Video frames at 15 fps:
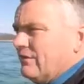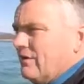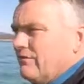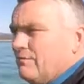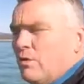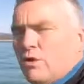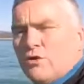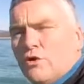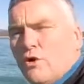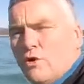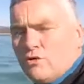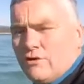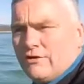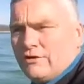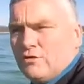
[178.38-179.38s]
surfboard
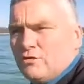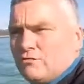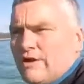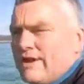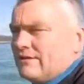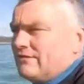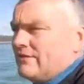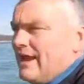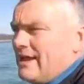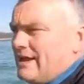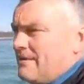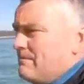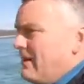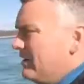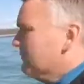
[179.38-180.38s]
or on an all-round
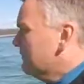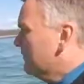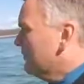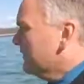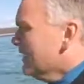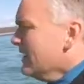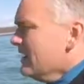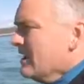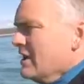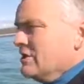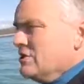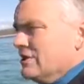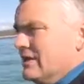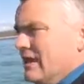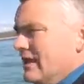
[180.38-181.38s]
stand-up paddleboard, you